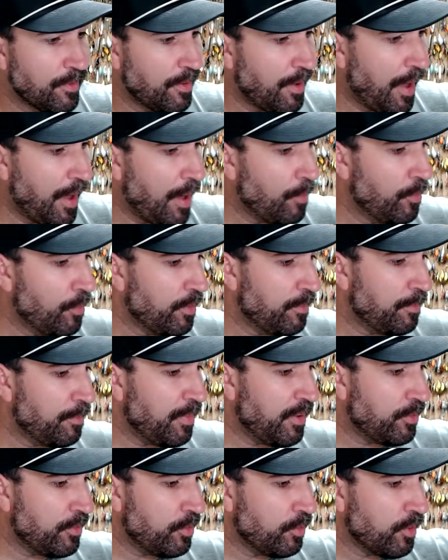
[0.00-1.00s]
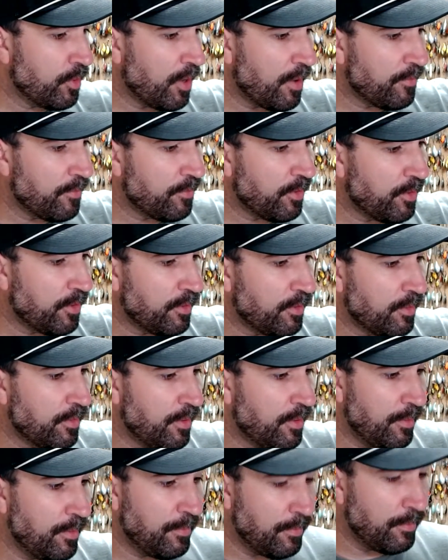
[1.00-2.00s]
I wouldn't be too confident
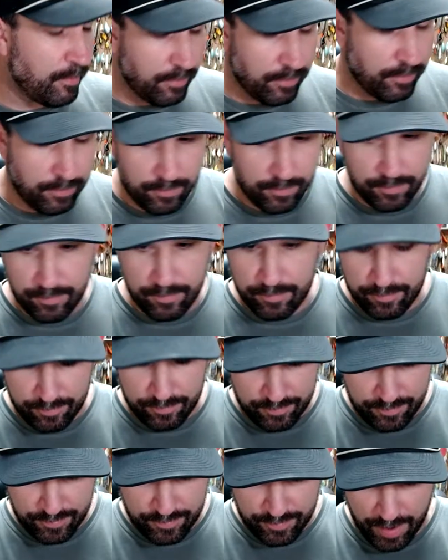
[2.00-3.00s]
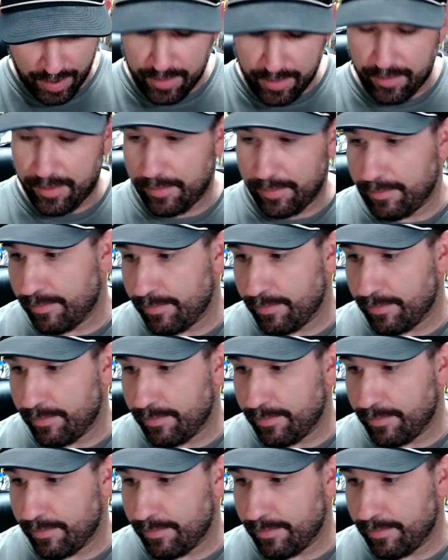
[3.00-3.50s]
in. I don't know.